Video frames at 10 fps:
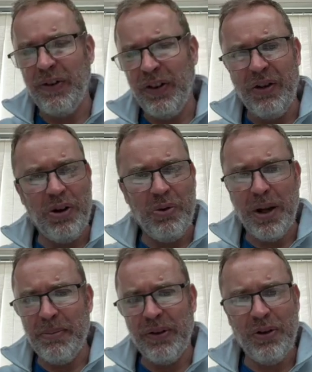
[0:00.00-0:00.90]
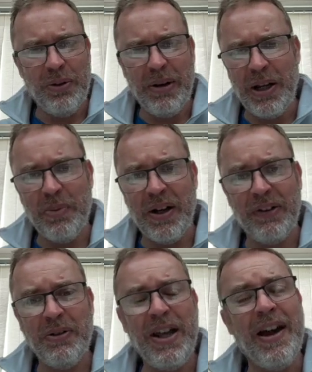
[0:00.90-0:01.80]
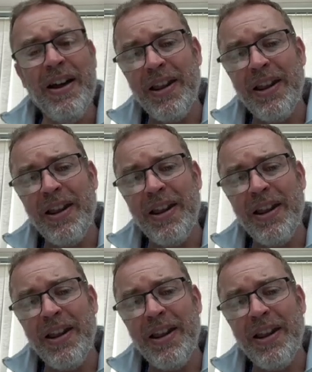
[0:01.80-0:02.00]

serial numbers on them anyway, so yeah,